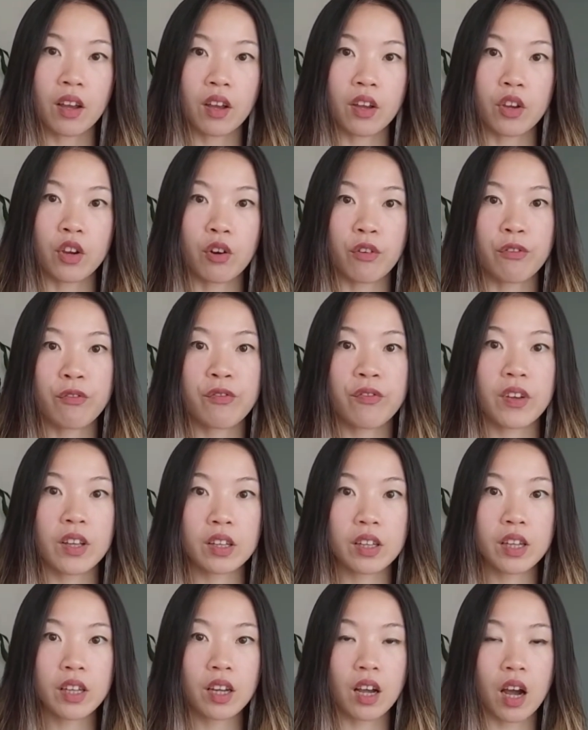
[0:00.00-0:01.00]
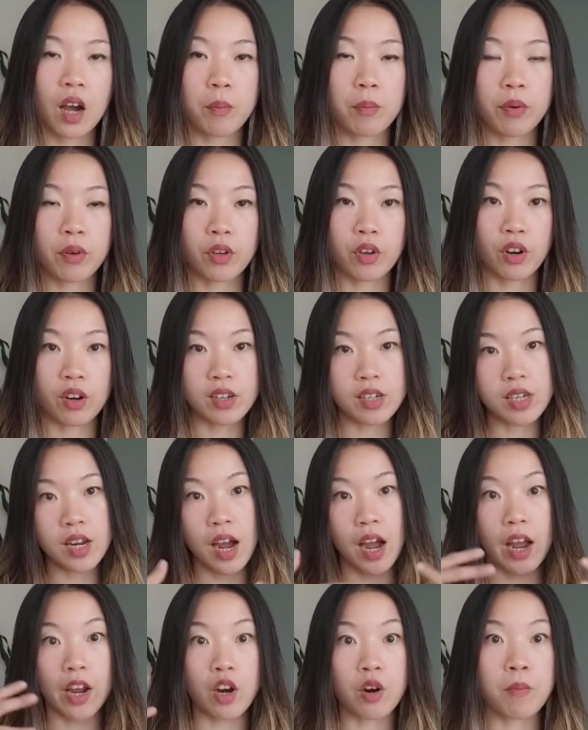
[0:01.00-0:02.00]
you're filling up your
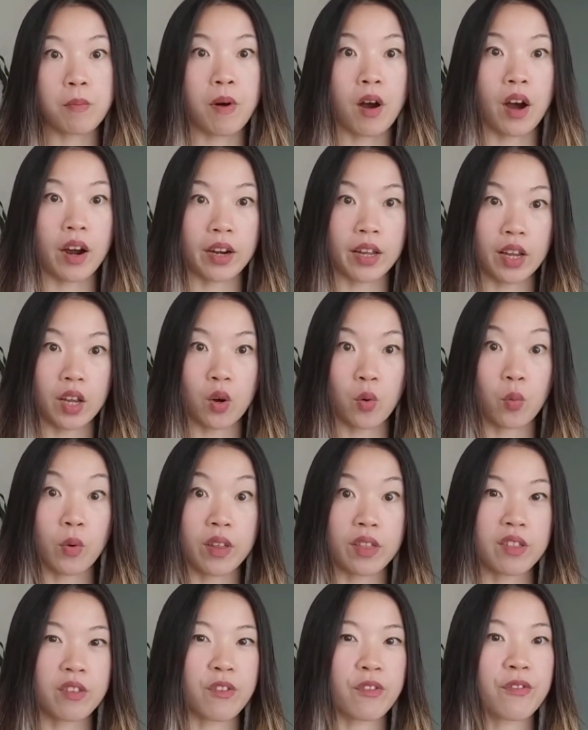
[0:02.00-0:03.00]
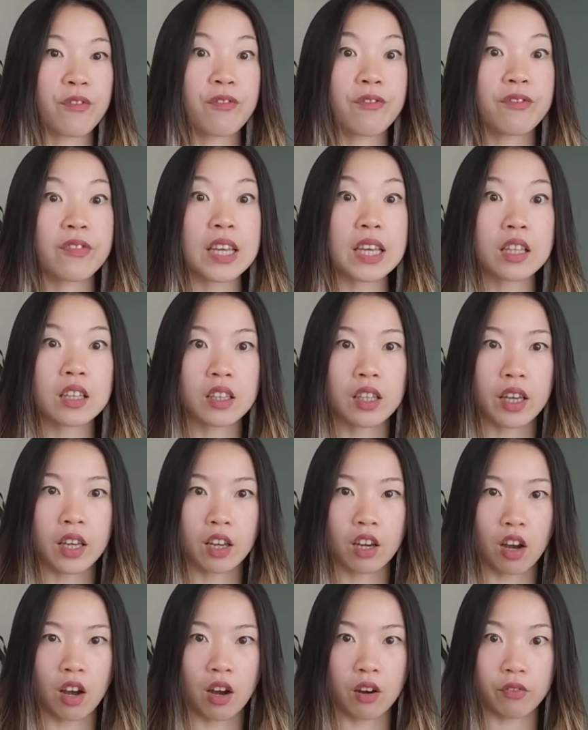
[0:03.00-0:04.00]
entire body with the feeling
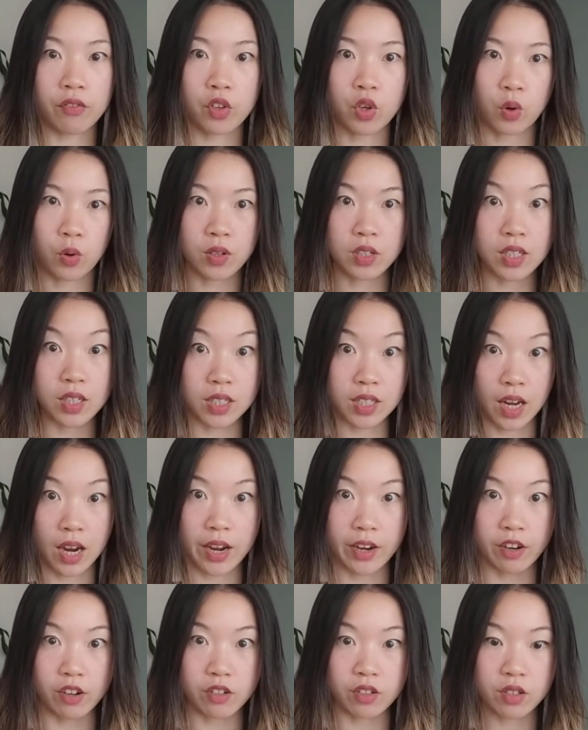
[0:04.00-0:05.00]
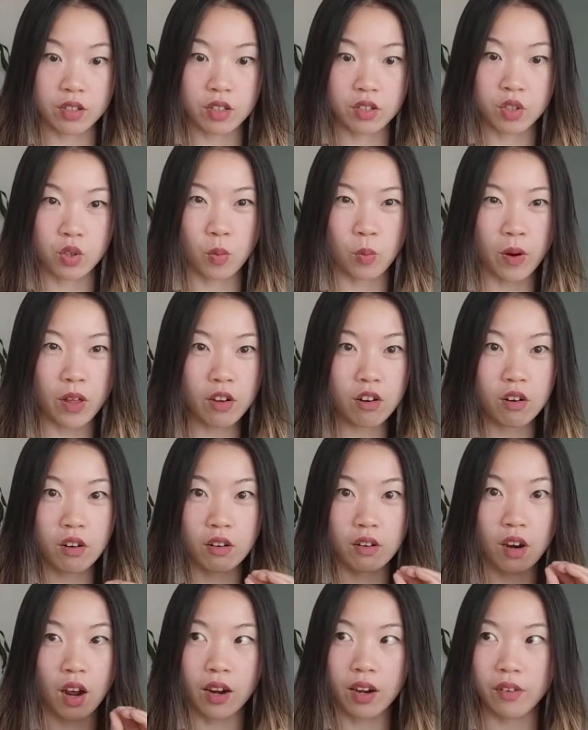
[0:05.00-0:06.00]
of your desires. So whether or
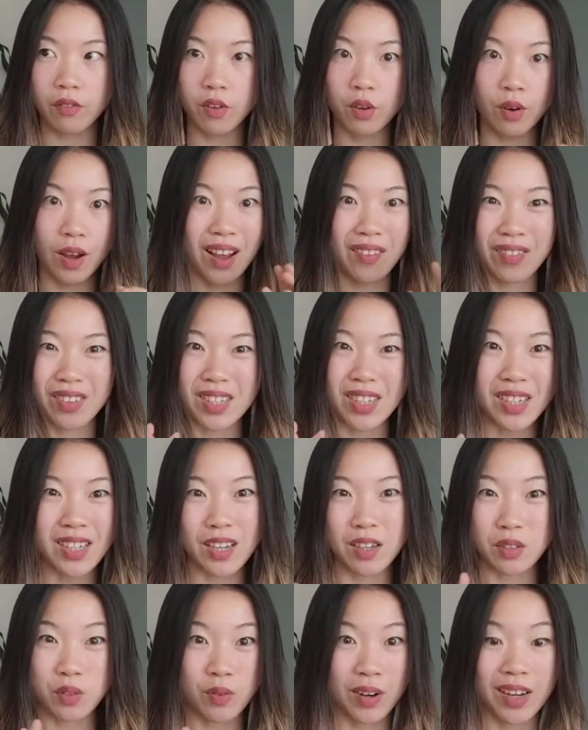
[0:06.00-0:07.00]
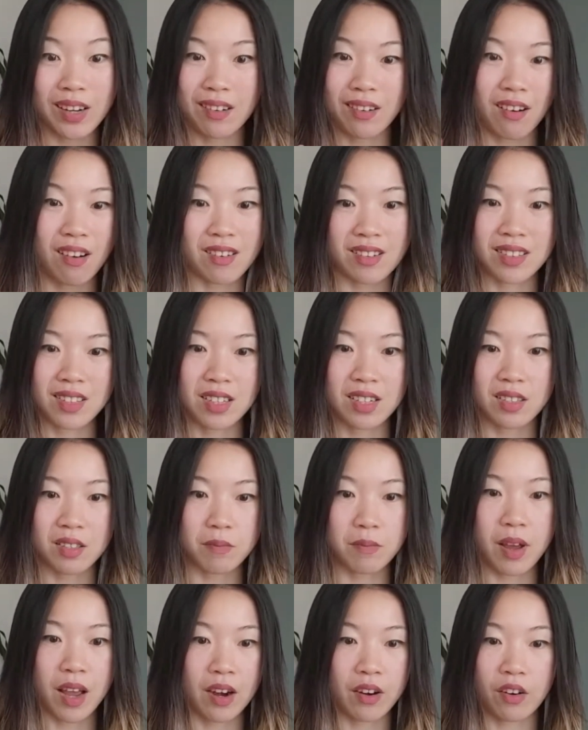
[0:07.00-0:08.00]
not, if you have the details right, it honestly
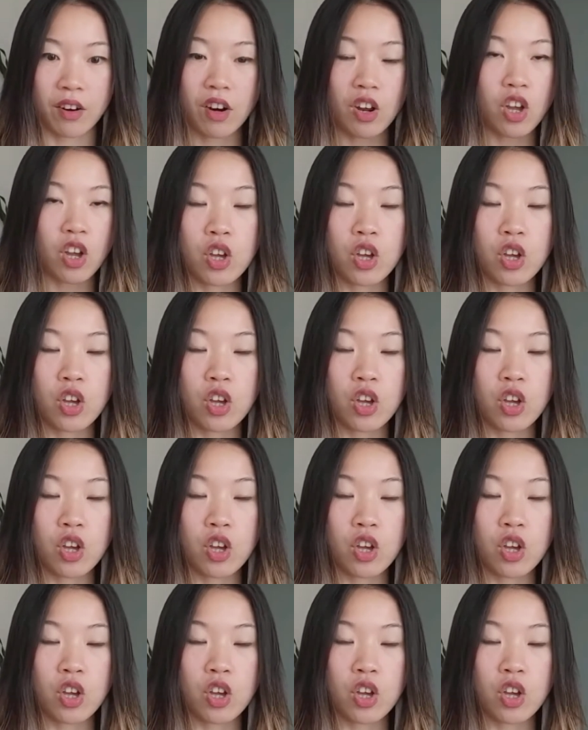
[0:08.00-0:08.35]
doesn't matter.